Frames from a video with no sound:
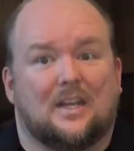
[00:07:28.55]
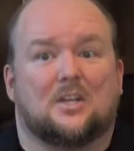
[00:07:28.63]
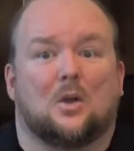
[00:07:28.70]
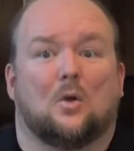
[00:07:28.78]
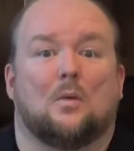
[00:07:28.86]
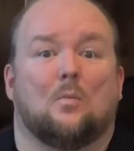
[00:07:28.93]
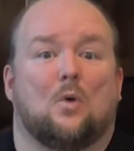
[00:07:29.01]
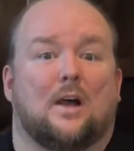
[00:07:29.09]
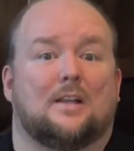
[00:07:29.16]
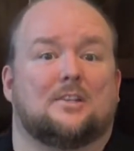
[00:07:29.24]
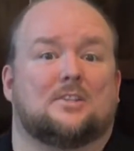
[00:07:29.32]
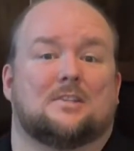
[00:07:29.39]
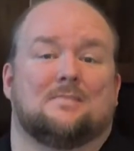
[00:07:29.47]
he told them
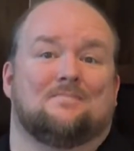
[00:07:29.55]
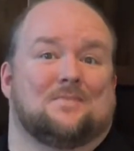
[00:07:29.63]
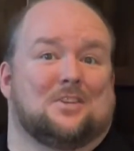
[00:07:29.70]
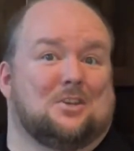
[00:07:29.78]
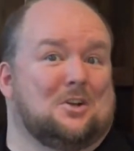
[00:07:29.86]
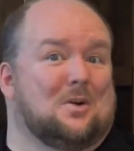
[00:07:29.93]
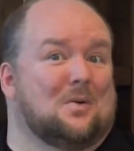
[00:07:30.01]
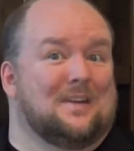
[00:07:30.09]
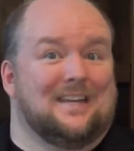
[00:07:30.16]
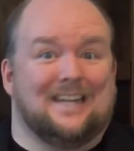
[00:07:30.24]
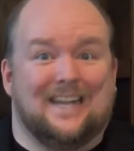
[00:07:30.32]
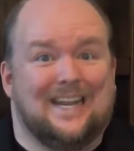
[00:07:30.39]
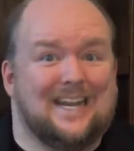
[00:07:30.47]
was, You
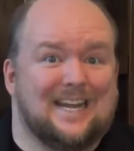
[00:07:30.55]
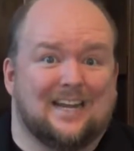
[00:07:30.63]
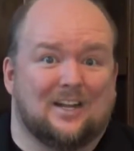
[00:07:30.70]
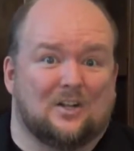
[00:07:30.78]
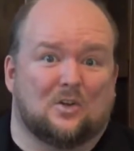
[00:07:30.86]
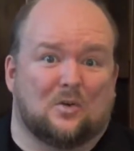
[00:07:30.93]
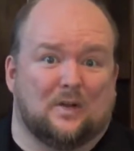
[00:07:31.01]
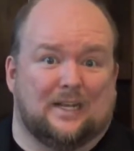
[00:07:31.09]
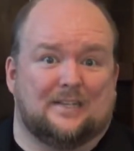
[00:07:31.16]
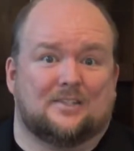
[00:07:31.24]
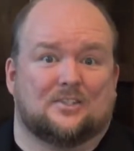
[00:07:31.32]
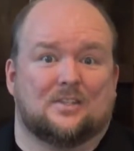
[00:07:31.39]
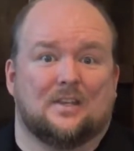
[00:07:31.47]
don't need an
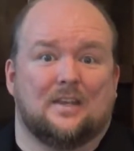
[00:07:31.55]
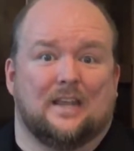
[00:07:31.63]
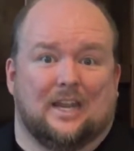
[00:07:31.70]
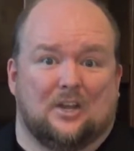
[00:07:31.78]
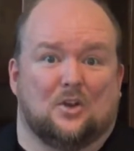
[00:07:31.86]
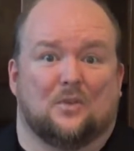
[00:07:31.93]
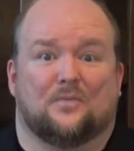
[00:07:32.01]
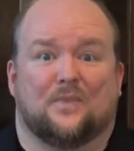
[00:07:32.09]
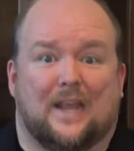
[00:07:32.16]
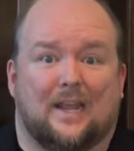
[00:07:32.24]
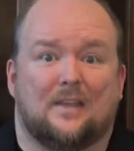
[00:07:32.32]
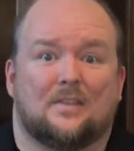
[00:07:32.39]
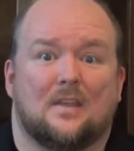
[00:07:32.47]
increase in your
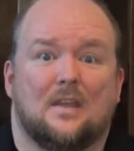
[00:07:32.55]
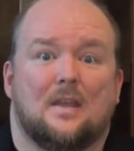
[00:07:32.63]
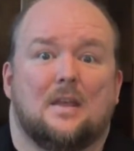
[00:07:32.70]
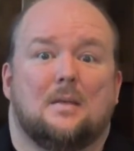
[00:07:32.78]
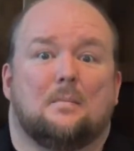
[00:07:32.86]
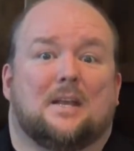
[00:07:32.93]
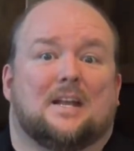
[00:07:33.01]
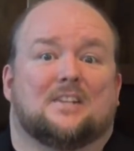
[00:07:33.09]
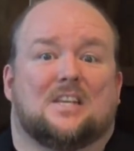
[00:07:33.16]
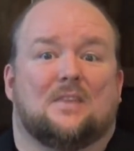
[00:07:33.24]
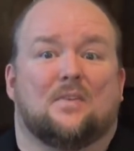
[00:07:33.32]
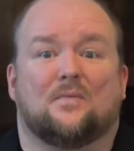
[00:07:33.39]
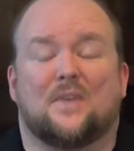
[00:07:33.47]
faith because
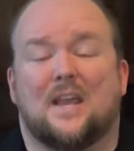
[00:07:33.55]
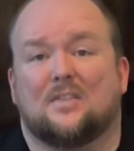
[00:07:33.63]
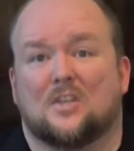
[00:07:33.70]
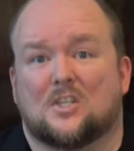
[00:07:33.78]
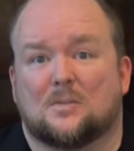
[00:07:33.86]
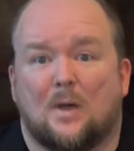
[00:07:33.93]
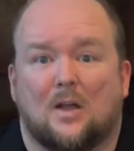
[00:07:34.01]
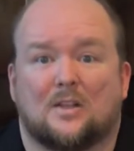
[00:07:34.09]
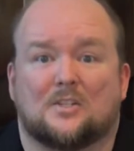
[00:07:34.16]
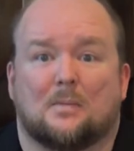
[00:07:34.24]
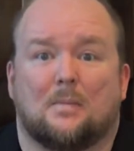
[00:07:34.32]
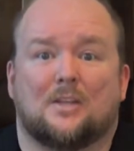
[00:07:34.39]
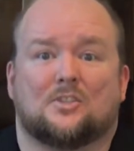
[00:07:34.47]
even faith as small
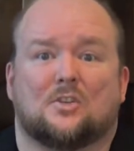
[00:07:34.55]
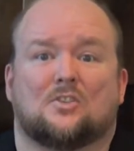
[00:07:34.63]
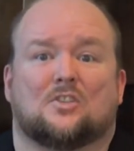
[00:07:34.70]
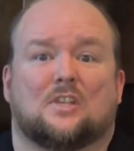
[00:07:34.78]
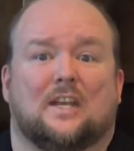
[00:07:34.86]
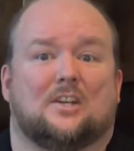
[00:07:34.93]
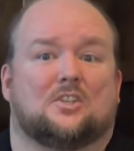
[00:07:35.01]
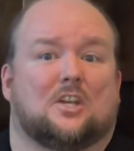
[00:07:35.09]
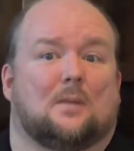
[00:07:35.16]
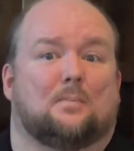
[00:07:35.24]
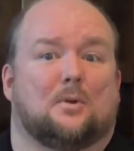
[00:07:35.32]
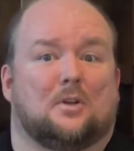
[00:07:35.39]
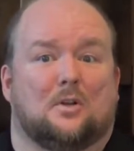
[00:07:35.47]
as a mustard seed is going
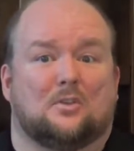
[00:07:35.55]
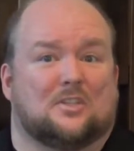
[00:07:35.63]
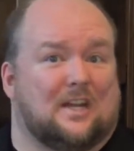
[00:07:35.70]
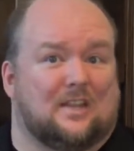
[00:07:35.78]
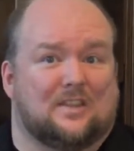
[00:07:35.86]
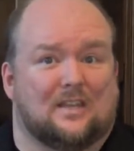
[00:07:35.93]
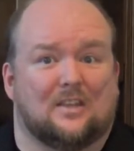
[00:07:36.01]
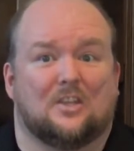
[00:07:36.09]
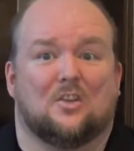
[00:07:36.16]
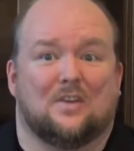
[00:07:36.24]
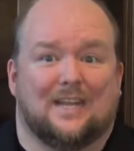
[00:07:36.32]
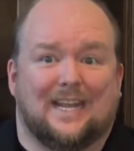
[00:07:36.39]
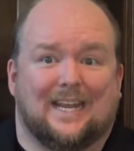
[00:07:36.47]
to produce anything that
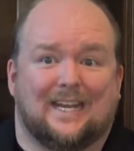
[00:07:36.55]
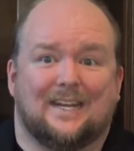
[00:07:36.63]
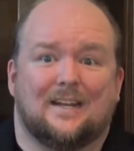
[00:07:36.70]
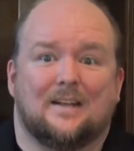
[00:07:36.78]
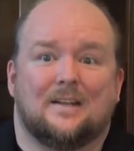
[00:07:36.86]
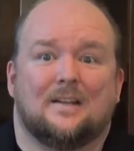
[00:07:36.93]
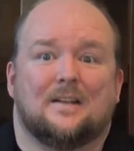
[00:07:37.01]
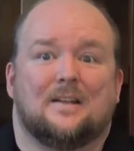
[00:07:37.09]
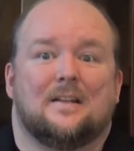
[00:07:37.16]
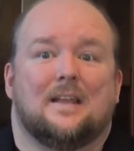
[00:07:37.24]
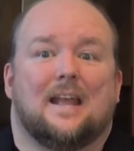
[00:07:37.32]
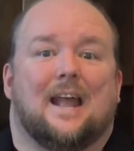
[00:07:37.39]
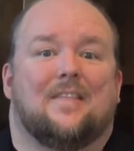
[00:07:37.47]
you need.
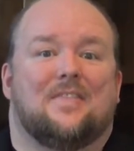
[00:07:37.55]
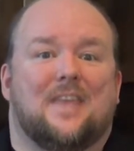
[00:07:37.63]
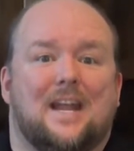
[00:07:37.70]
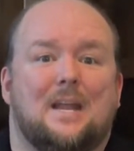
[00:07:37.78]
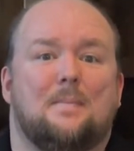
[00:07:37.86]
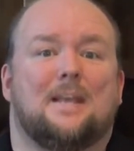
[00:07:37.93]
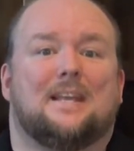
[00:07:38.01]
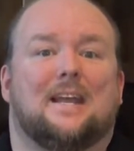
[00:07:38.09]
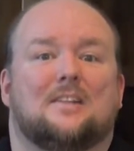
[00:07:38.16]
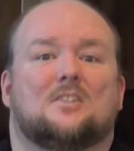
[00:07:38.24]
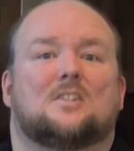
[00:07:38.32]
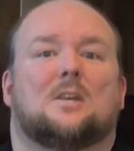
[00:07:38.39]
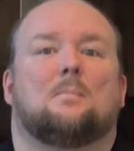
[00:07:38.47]
And then he
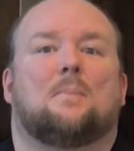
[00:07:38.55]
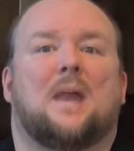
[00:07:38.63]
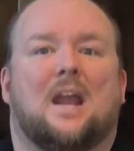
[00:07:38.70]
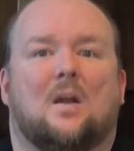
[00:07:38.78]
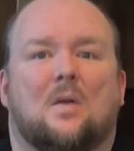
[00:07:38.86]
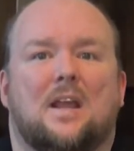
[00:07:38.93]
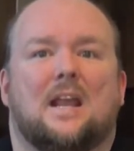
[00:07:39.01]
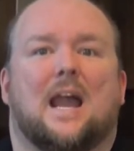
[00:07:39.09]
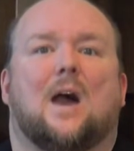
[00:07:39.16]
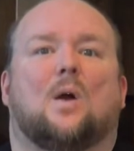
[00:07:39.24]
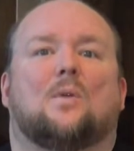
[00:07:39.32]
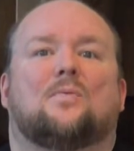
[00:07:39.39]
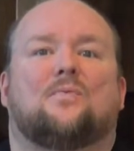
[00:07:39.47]
begins comparing
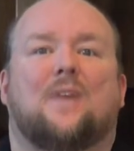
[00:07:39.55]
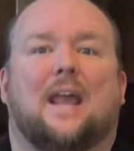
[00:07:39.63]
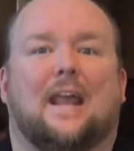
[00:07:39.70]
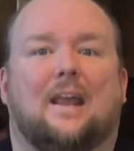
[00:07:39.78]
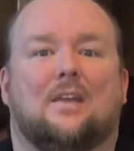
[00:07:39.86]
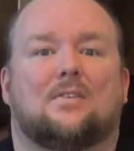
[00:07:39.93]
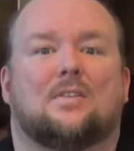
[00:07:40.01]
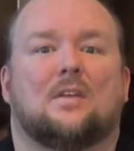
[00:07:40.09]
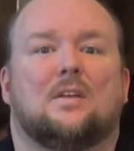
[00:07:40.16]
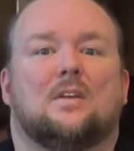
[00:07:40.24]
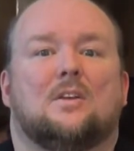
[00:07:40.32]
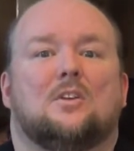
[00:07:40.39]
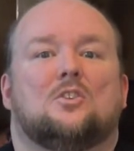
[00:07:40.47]
our faith
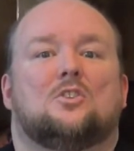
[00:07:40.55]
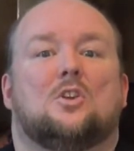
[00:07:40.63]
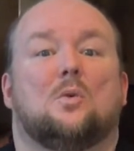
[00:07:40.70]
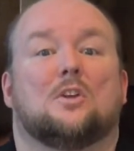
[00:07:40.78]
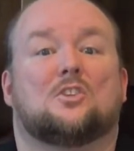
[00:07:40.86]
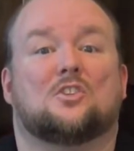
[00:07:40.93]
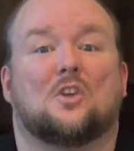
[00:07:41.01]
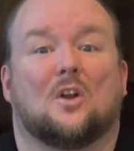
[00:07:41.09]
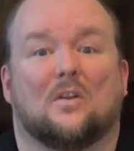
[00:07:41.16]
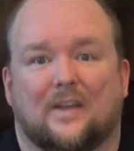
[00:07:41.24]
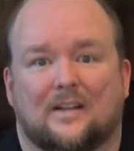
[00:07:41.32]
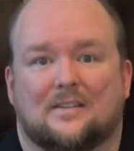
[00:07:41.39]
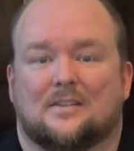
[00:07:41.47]
to a
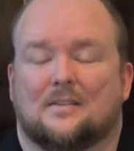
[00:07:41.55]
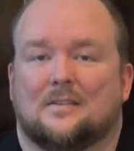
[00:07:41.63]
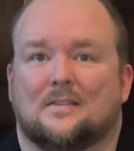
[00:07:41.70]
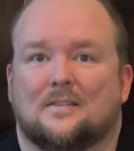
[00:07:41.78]
servant.